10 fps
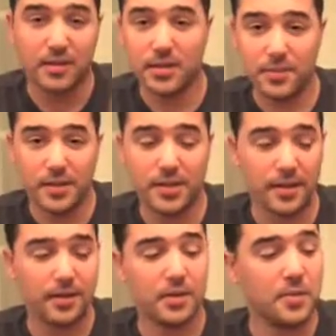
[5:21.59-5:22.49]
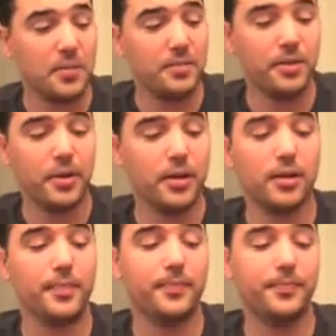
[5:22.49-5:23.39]
smells like it could be pretty
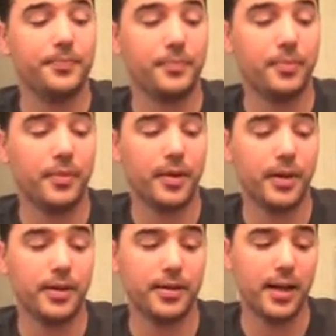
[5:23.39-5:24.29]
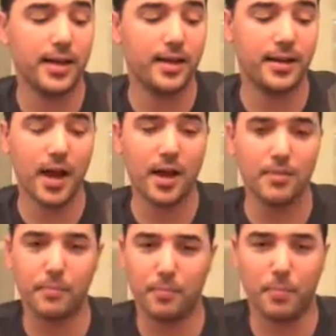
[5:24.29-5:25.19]
good, but
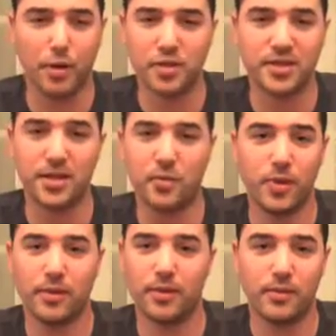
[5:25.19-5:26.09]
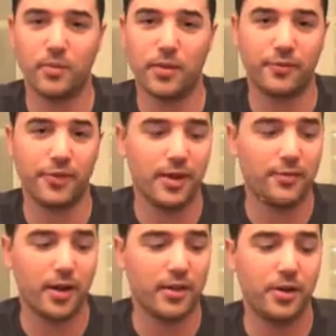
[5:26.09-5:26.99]
not bursting with
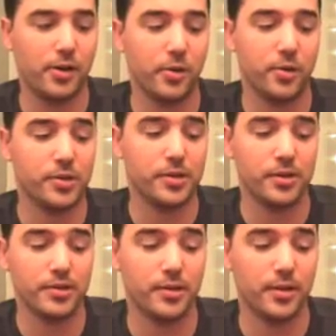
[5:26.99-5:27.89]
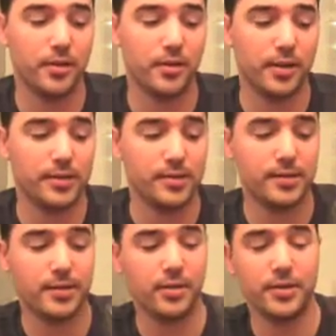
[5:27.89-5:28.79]
flavor on the nose. So
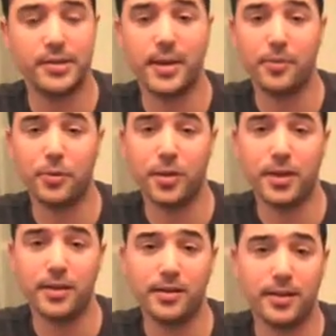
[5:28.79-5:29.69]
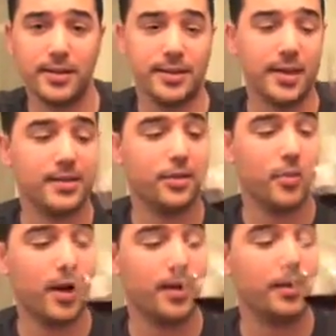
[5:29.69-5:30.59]
let's go to step 3. Let's taste the
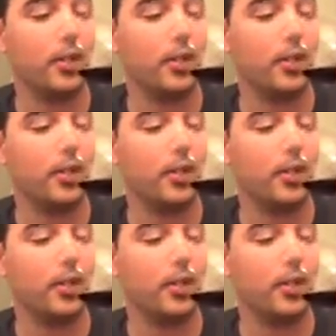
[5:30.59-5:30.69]
wine.